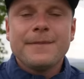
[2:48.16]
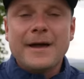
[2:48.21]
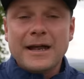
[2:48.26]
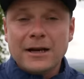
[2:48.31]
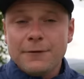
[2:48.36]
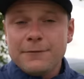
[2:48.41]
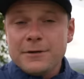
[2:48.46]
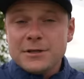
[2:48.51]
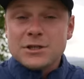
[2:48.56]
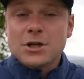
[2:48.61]
then I'd
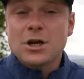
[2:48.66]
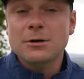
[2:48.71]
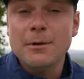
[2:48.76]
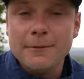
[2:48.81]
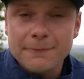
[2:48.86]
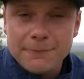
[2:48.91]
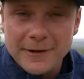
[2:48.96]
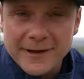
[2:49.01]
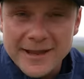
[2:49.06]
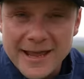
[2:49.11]
love you to come
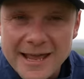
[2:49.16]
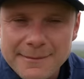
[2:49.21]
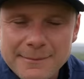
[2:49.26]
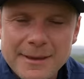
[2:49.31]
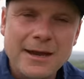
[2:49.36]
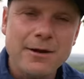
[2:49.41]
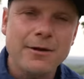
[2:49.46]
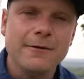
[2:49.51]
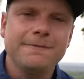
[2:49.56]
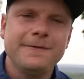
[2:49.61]
up for a game
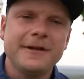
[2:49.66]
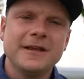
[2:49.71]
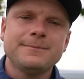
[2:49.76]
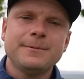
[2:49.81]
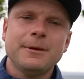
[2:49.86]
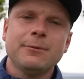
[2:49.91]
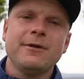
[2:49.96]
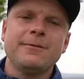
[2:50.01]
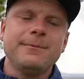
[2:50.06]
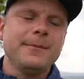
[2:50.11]
here at
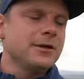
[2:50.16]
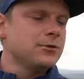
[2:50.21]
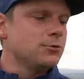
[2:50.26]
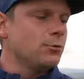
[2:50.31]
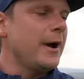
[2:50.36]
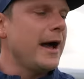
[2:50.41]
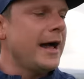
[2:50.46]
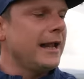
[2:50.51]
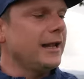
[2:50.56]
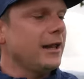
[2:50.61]
Fixby with me as
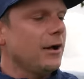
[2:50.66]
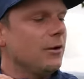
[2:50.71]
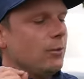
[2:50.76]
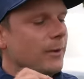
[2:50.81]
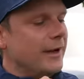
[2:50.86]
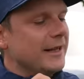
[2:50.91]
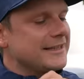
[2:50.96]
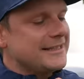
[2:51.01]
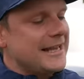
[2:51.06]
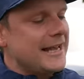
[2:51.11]
well, and
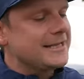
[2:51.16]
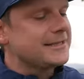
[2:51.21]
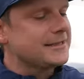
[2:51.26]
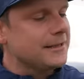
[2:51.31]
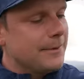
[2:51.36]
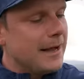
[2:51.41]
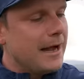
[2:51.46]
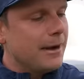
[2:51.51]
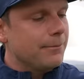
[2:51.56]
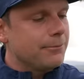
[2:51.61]
we'll test
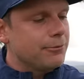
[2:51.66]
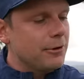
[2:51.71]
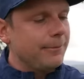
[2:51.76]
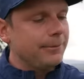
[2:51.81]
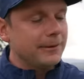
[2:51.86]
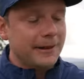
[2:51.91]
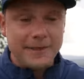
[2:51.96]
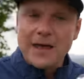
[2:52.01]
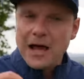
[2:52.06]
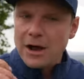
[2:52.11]
them out
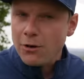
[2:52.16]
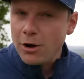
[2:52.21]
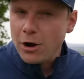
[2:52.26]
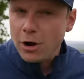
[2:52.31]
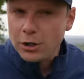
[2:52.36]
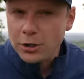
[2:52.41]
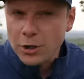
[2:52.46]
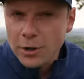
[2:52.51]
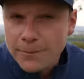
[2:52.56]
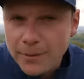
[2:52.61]
properly. They are a
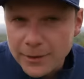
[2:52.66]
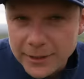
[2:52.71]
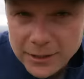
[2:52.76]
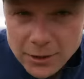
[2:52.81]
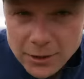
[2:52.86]
hollow body